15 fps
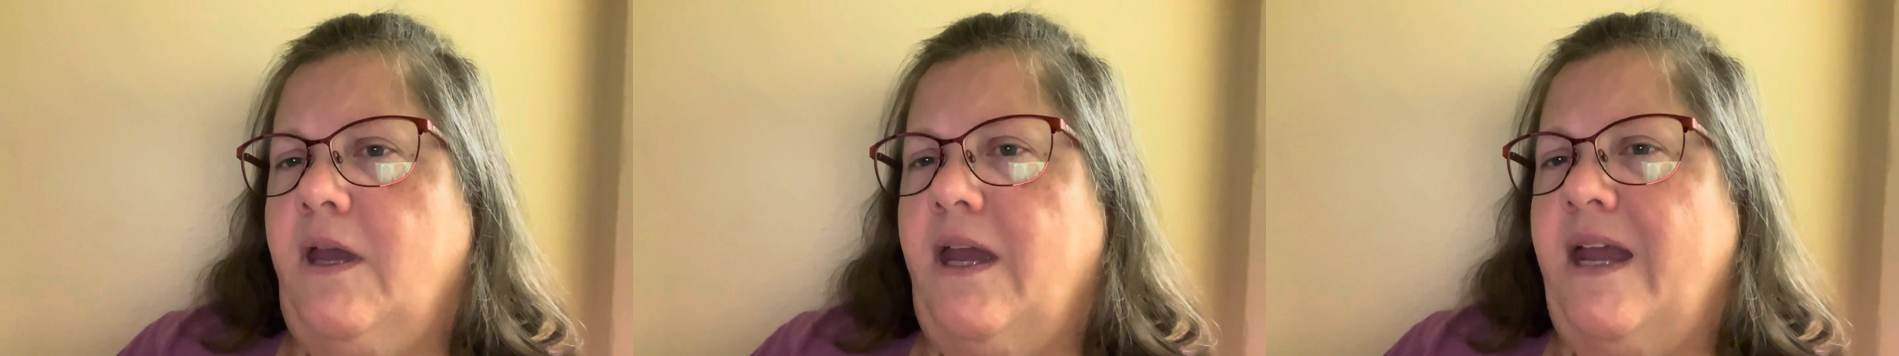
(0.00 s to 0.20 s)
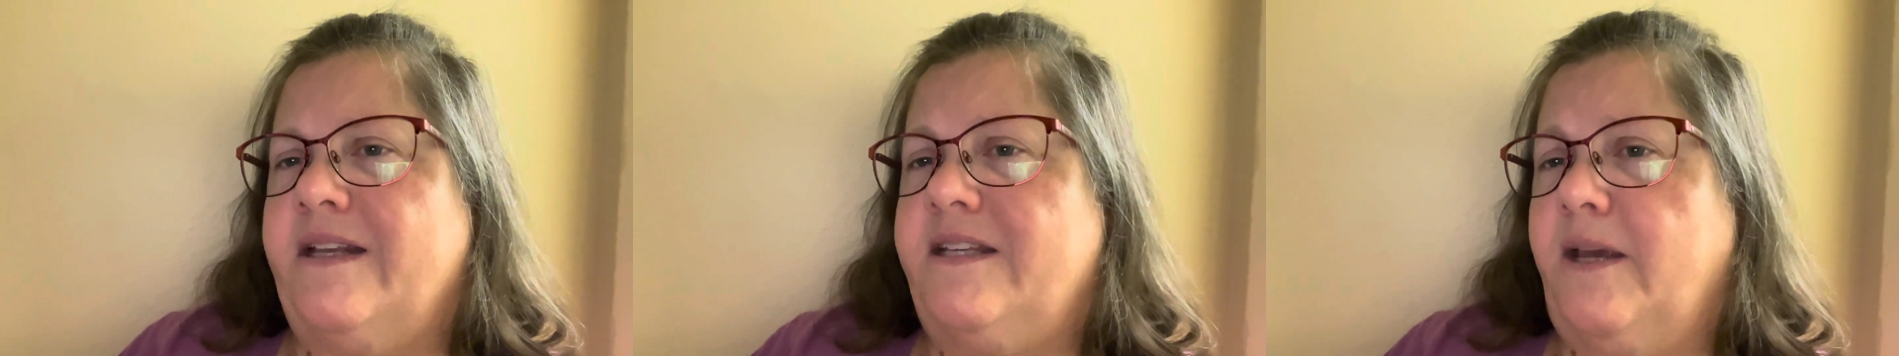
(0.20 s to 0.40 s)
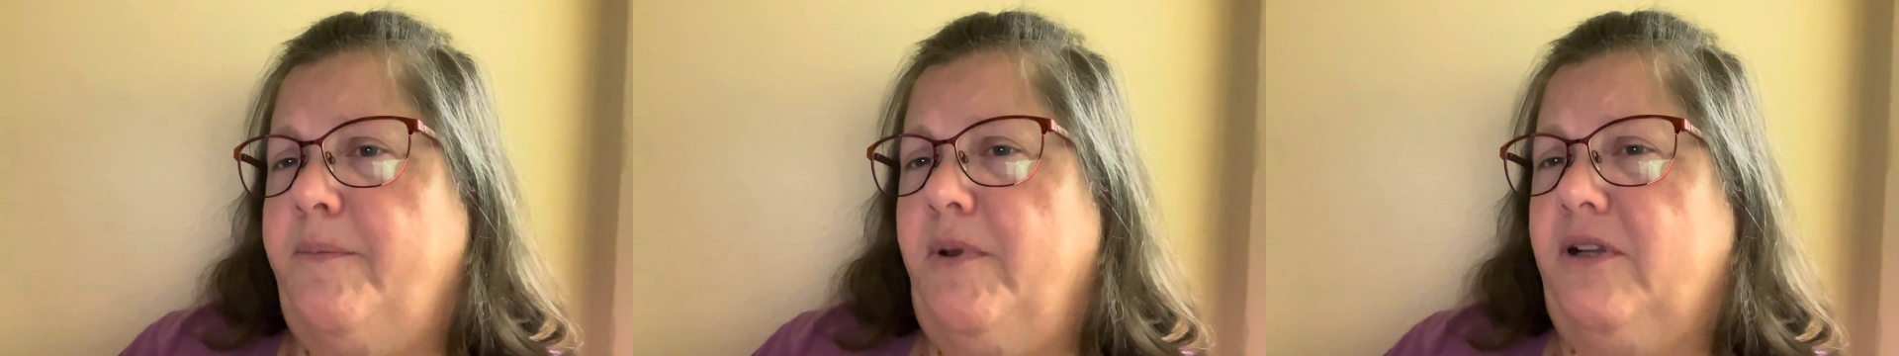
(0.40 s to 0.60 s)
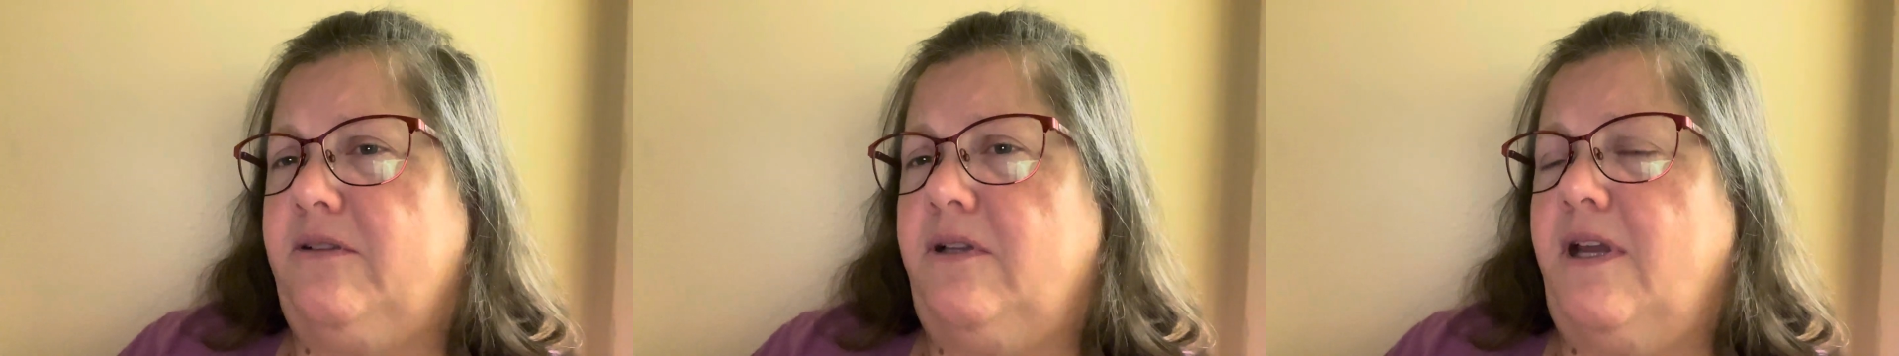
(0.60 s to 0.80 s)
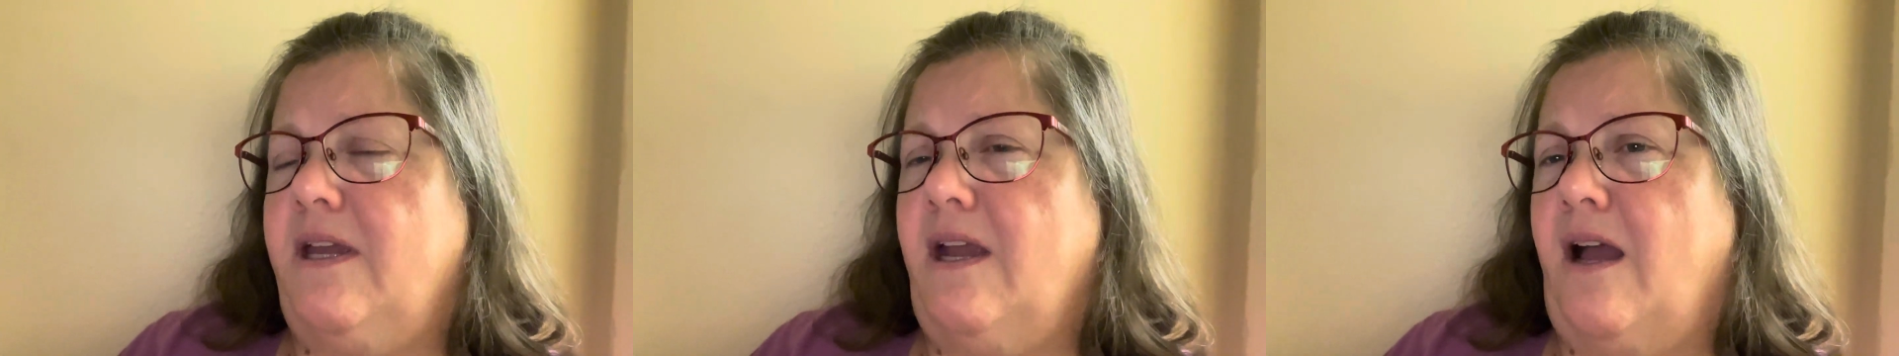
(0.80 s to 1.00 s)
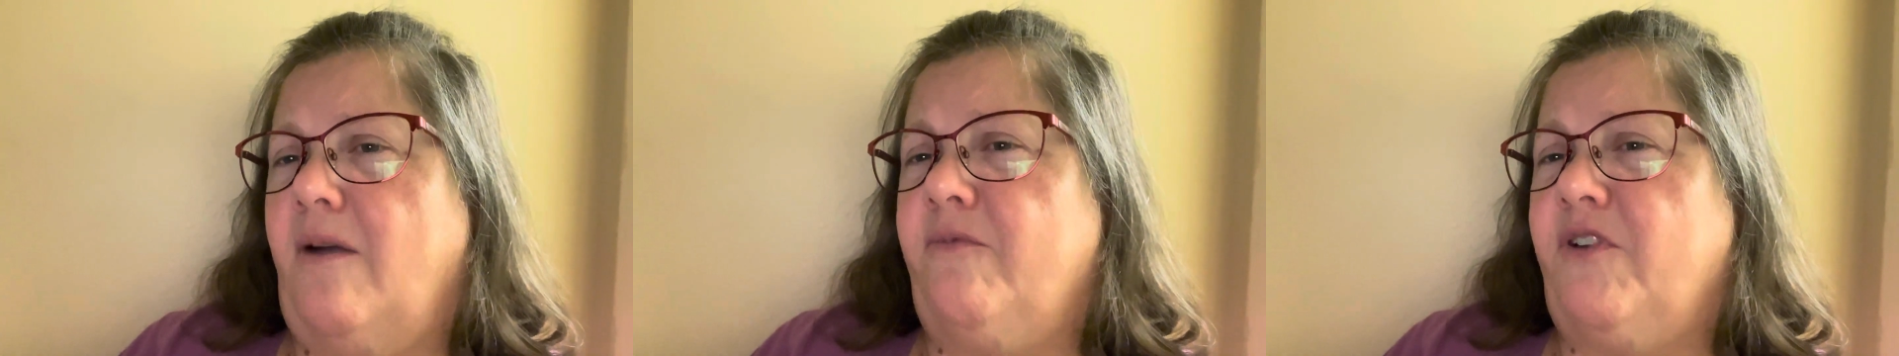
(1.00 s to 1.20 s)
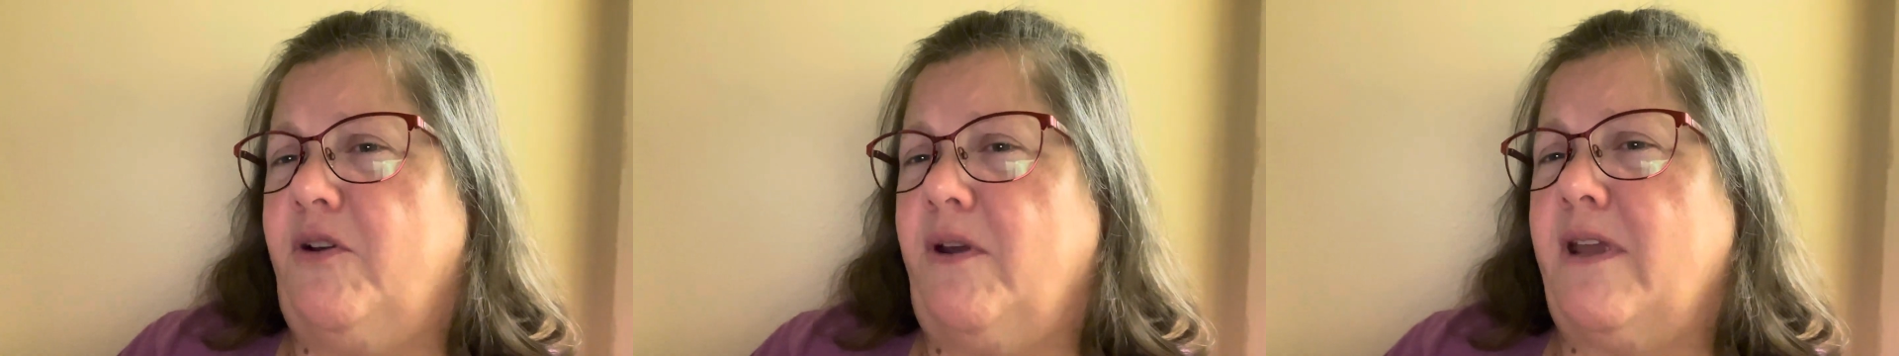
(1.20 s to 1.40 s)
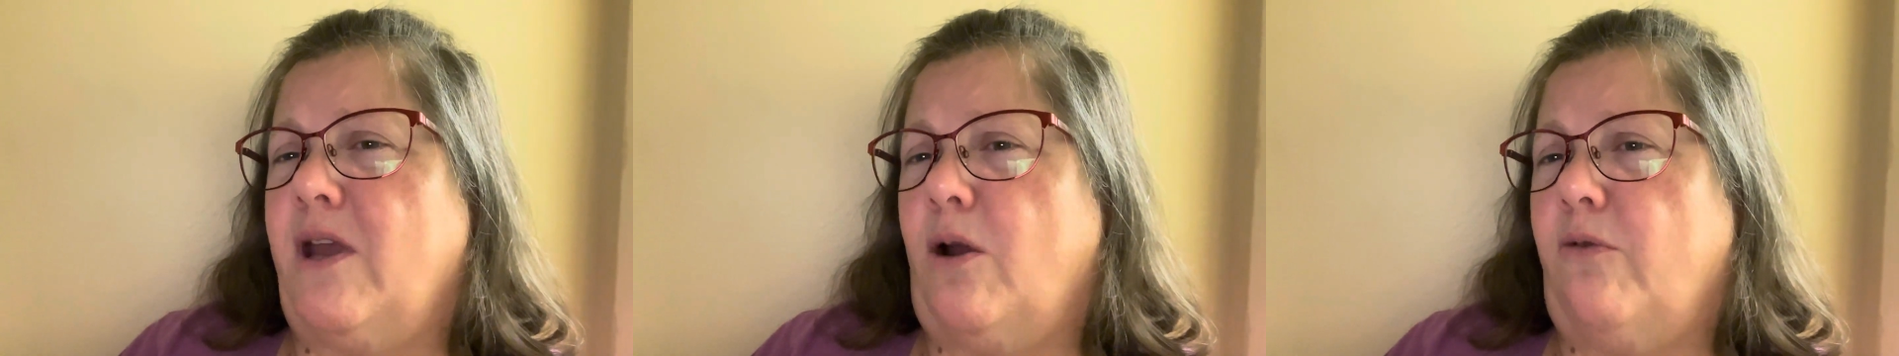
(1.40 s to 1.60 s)
and typically, I'm
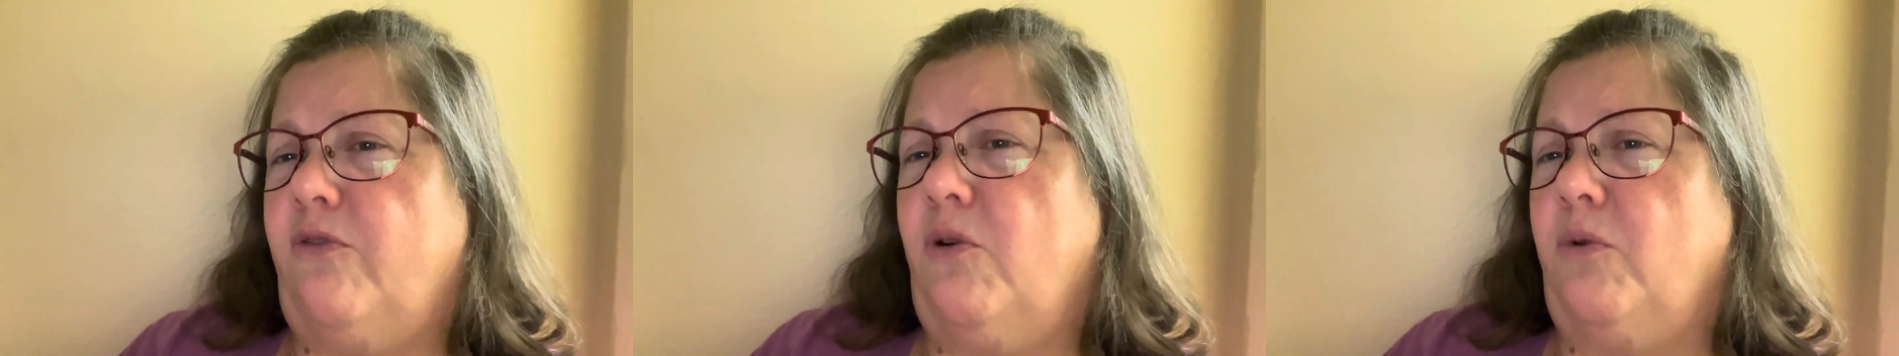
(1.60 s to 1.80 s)
very careful